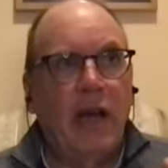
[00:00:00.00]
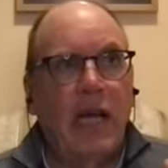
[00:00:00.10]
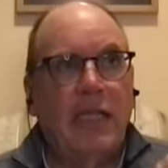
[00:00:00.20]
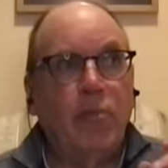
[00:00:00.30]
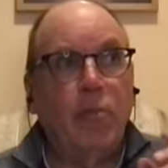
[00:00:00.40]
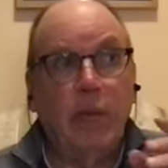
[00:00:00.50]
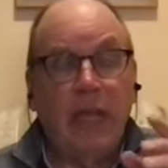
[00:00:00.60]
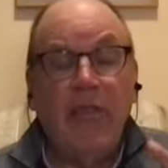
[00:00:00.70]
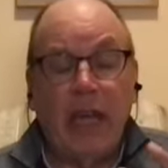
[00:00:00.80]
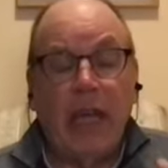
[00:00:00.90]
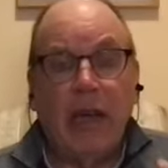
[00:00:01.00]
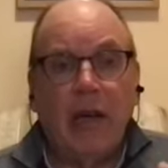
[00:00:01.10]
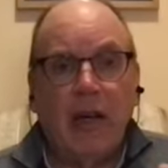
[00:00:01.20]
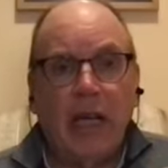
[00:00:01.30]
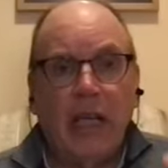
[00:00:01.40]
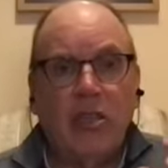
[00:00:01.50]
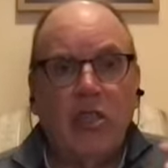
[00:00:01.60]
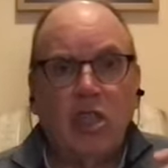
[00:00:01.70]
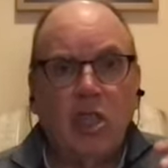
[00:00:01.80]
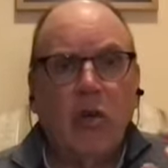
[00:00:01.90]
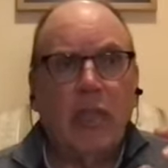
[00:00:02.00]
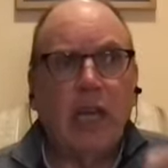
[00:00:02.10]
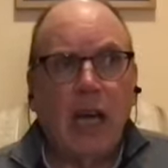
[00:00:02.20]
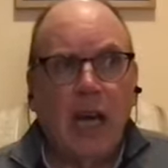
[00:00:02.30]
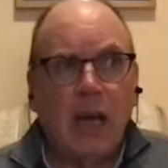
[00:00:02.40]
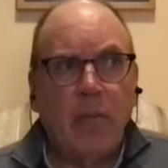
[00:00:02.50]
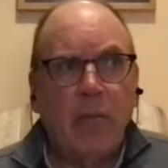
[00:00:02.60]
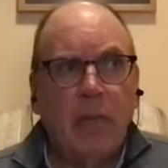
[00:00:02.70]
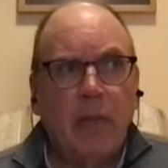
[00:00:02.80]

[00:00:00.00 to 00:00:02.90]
I'd been there and showing up.